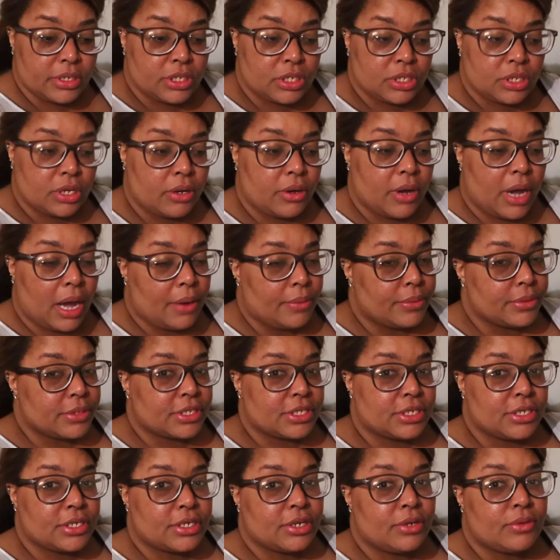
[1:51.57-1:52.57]
So I was
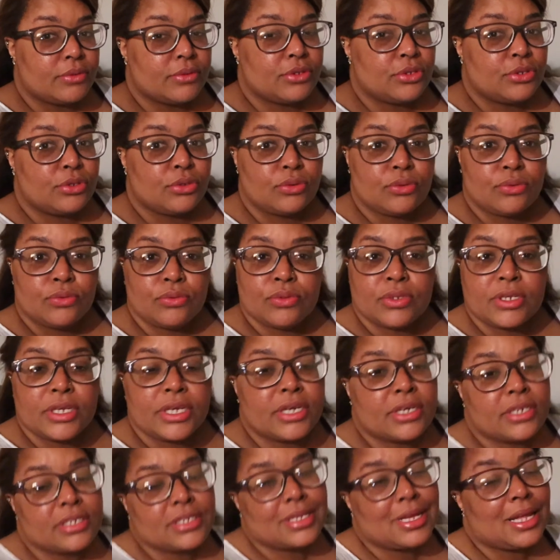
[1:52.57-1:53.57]
going to go to the
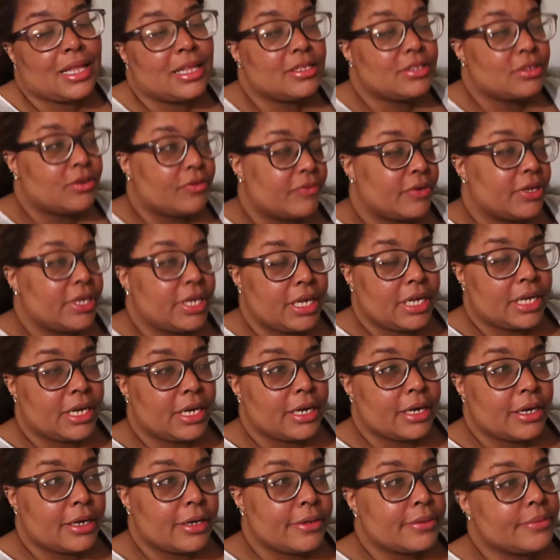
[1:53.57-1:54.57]
hairstylist over
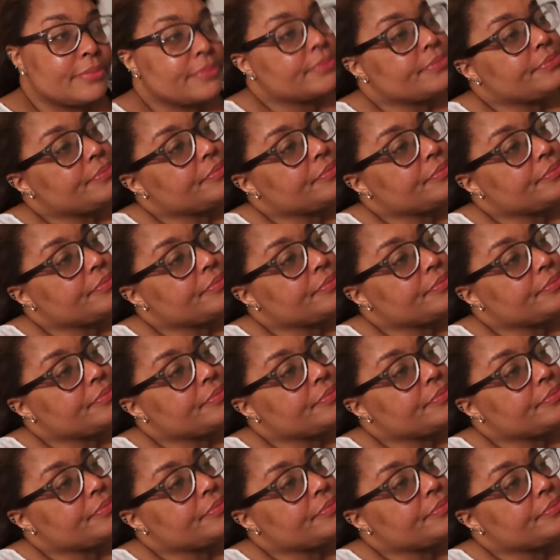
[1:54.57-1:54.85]
here.